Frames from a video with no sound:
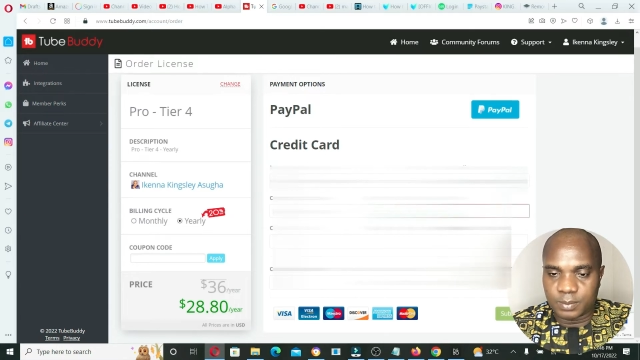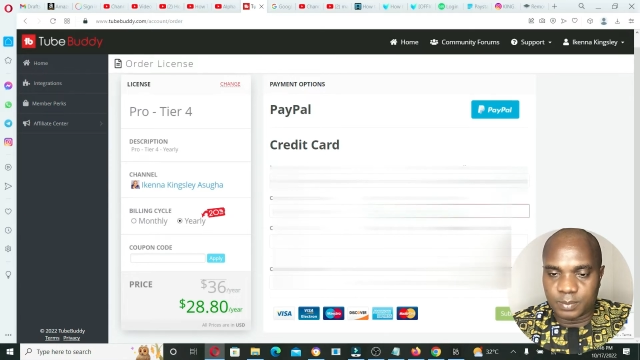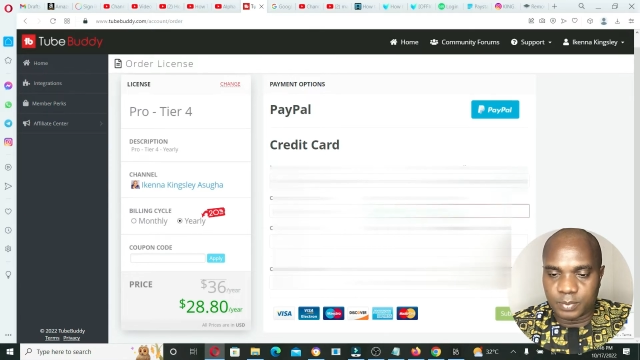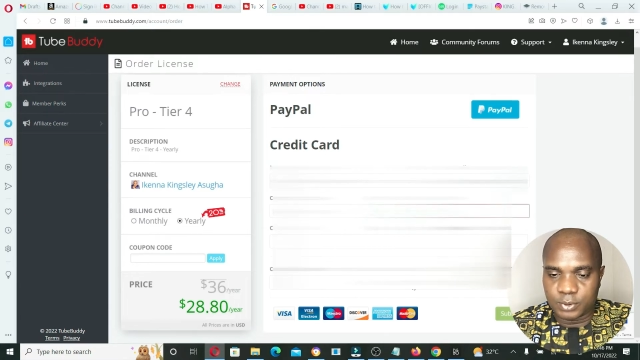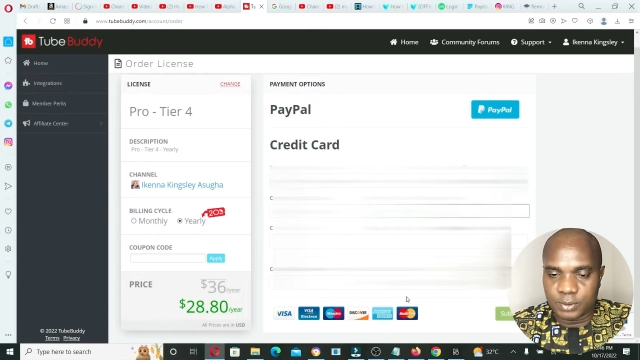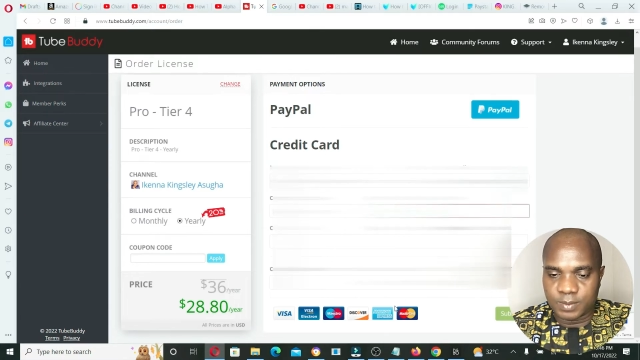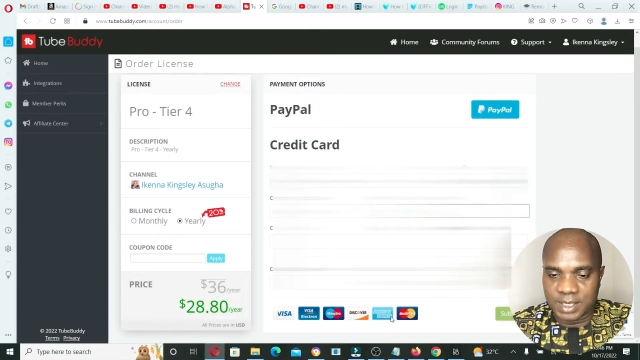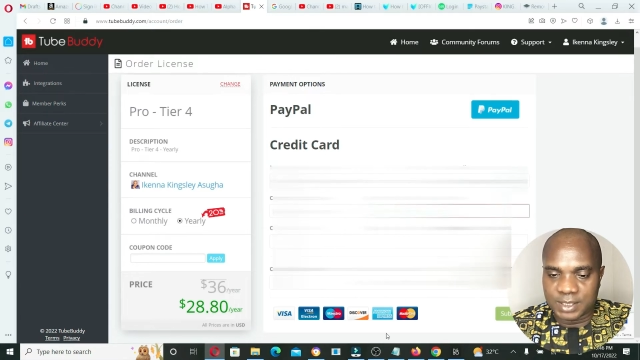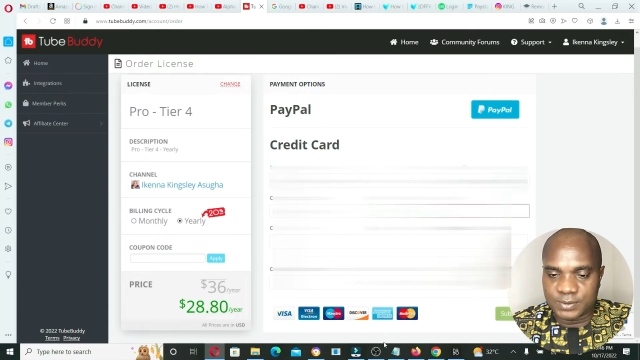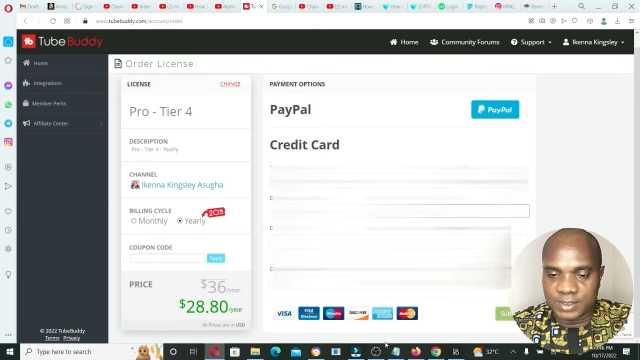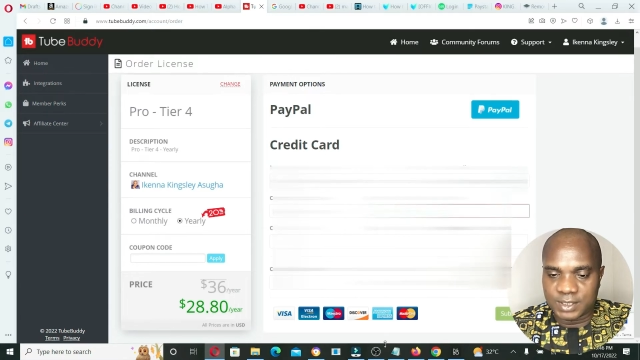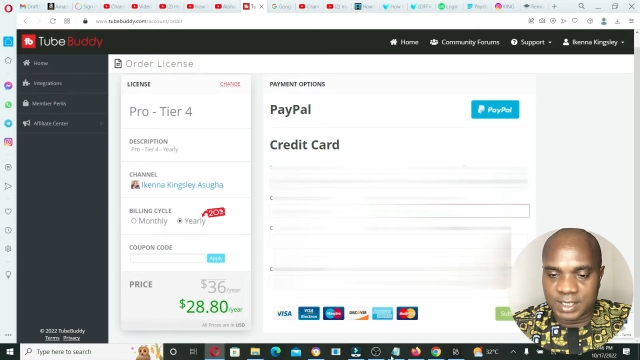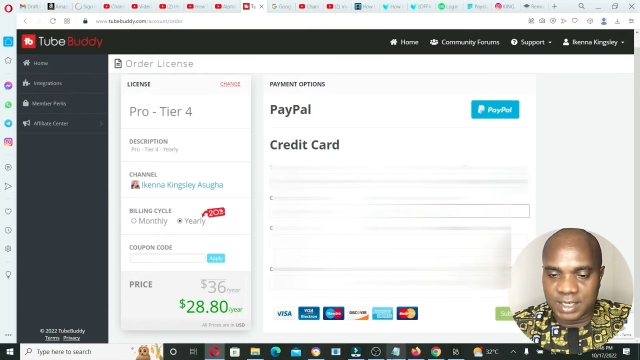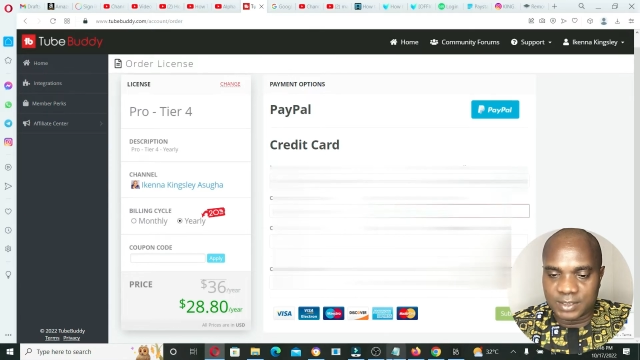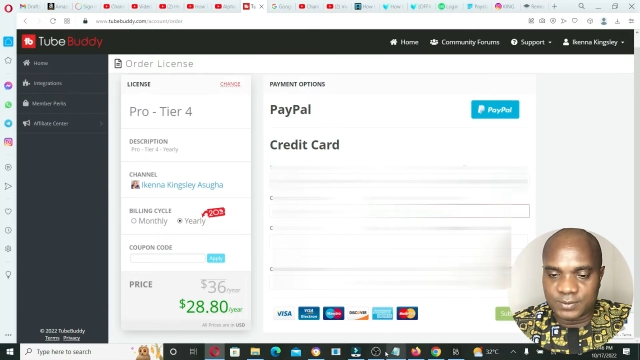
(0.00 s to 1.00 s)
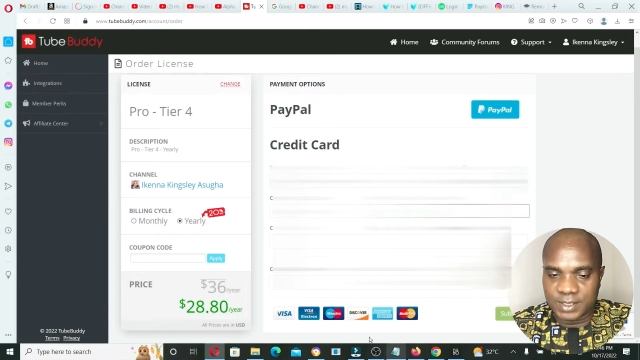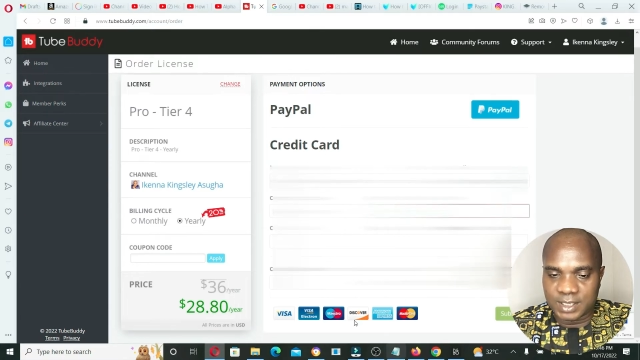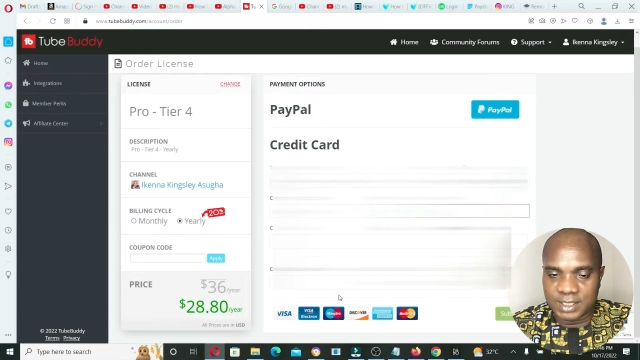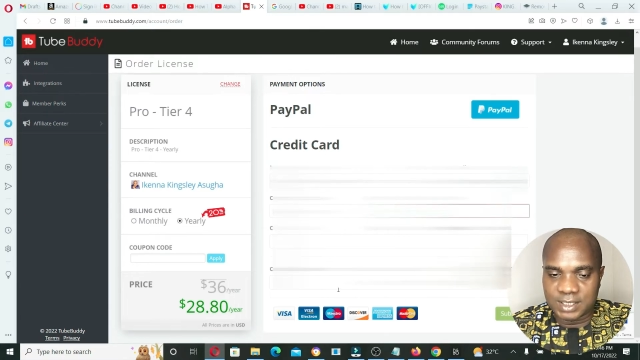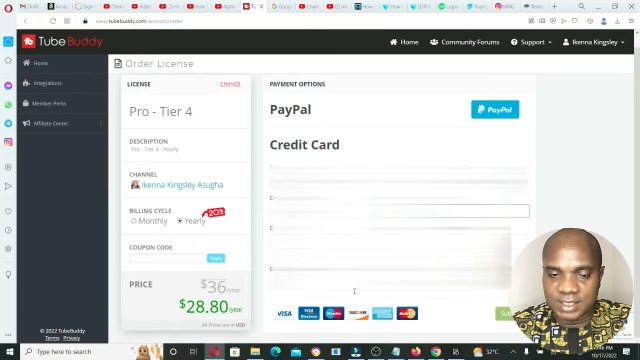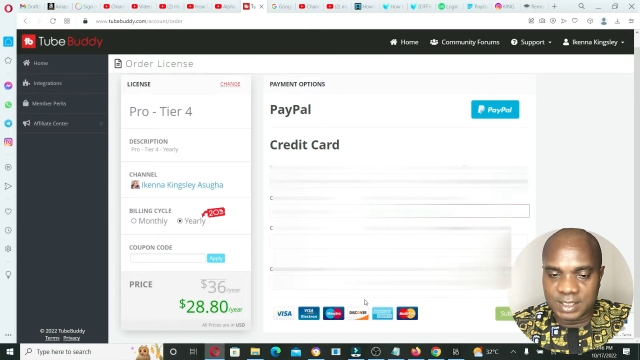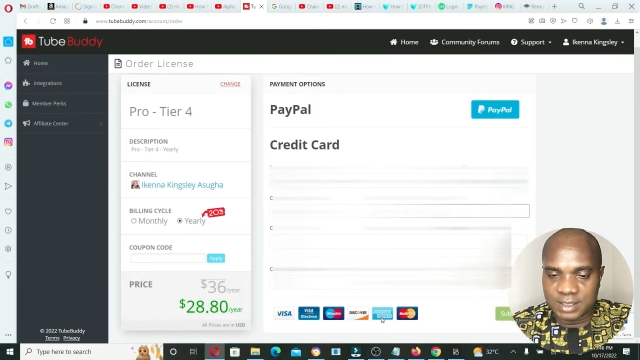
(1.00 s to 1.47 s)
Put my street
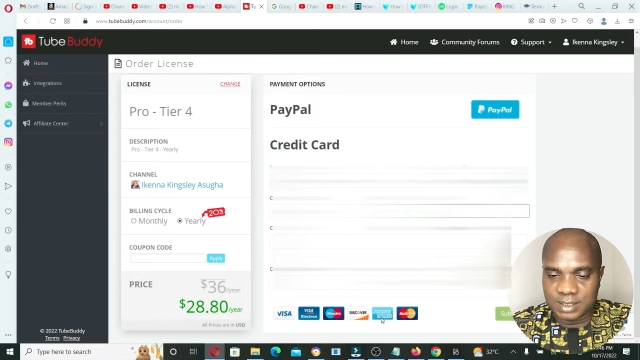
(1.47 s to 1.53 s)
address,